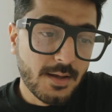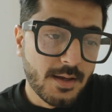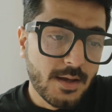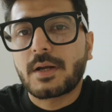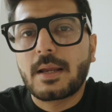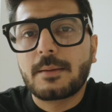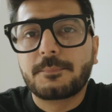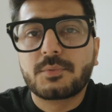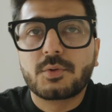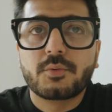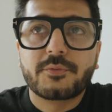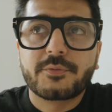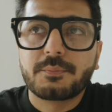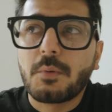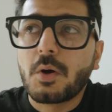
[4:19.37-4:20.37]
Subscribe
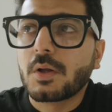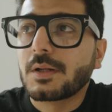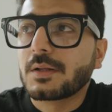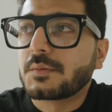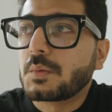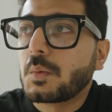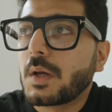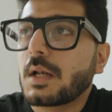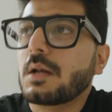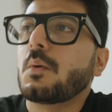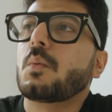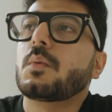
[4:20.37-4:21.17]
to Small as well,